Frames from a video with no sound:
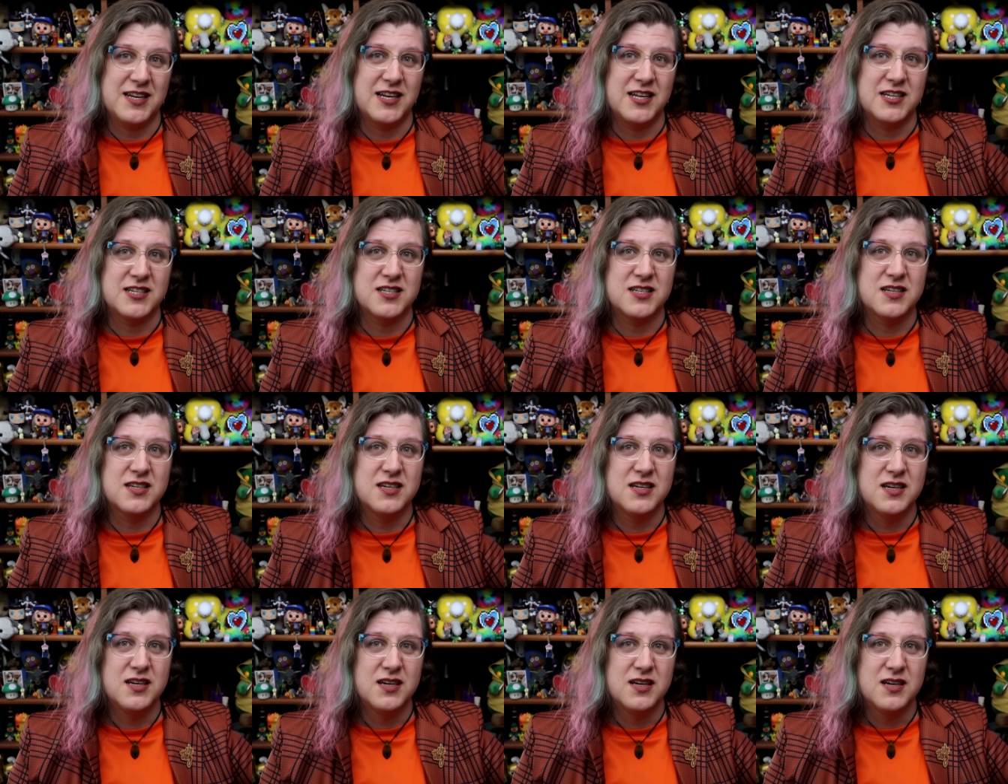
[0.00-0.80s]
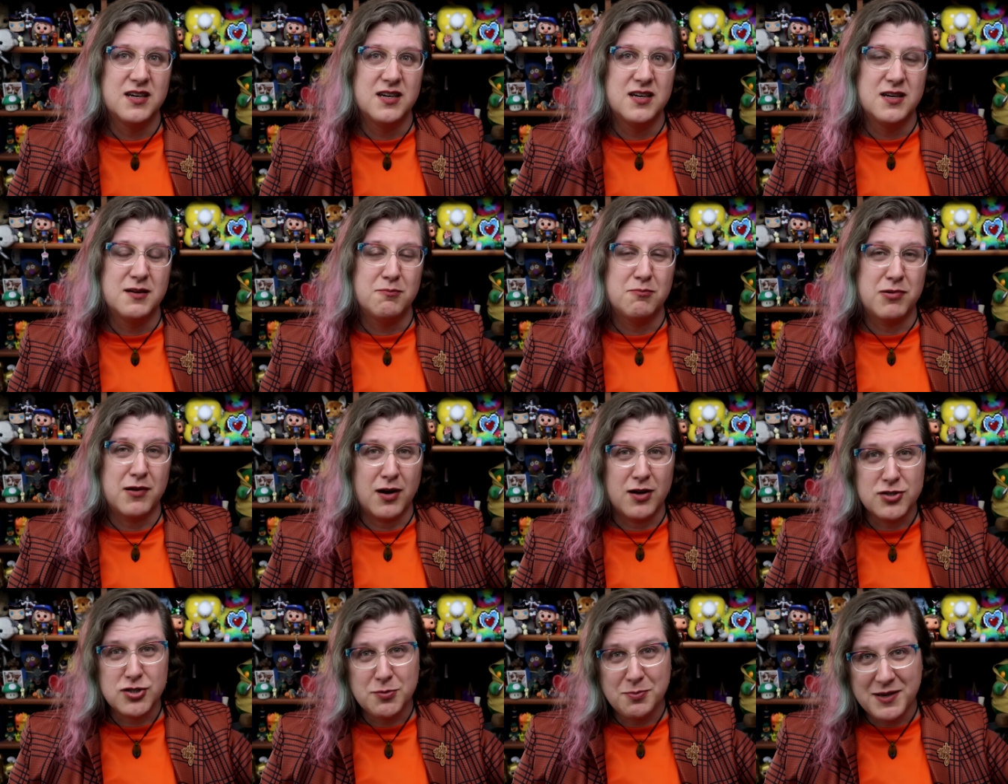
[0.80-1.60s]
in it,
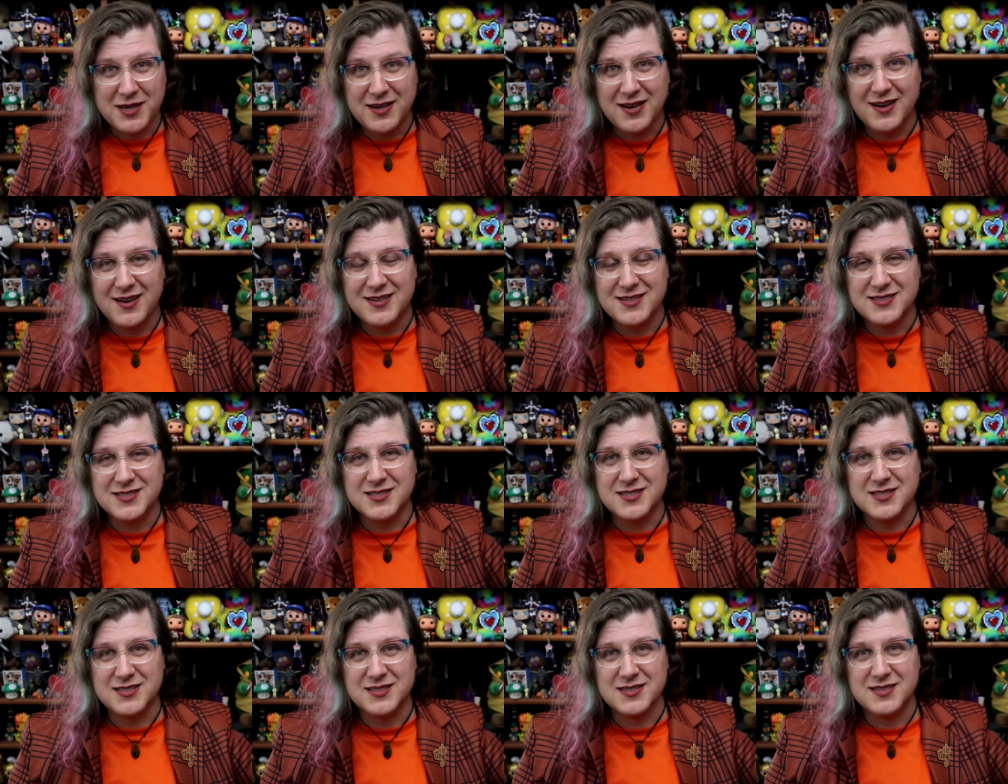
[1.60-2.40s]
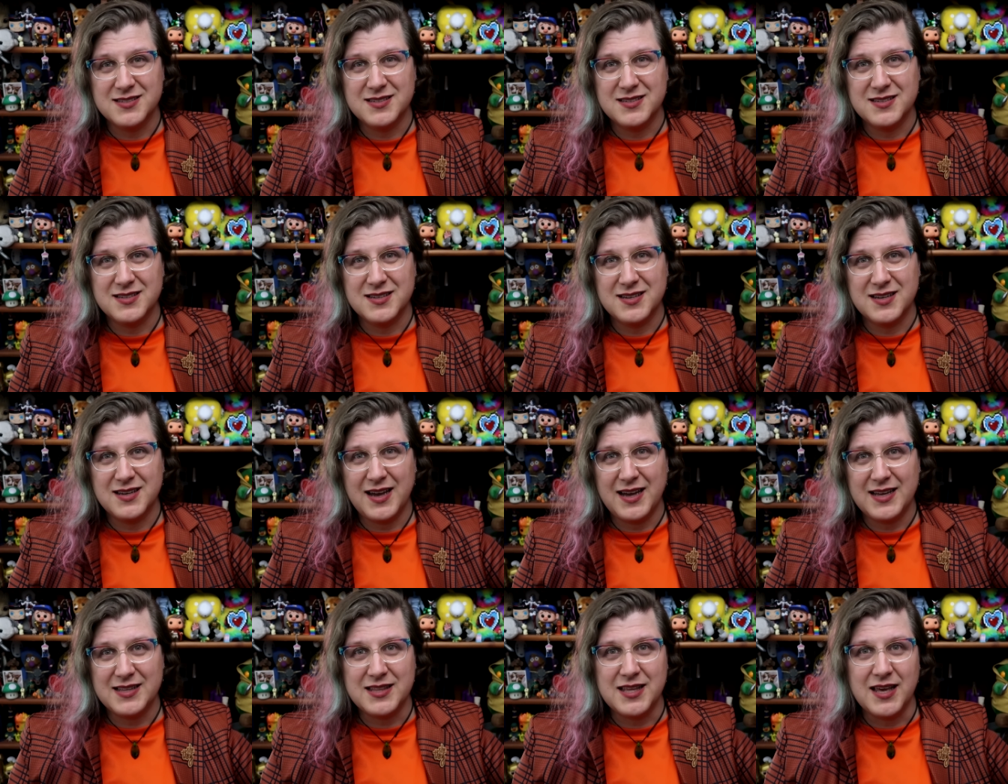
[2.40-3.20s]
but also because
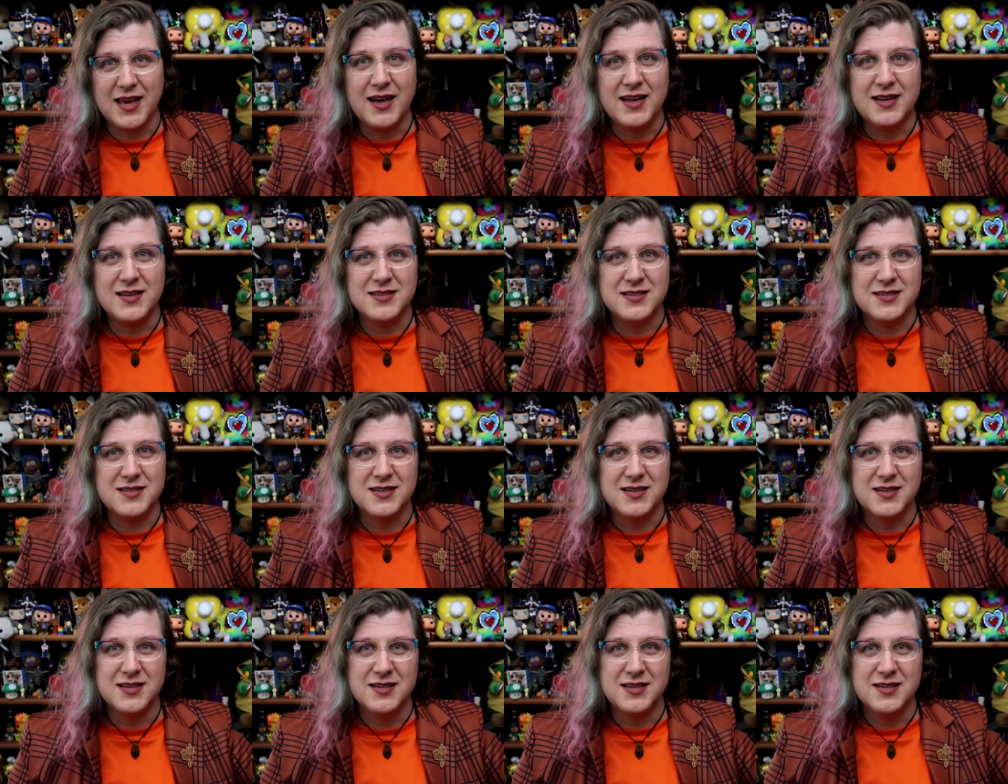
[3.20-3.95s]
at the end,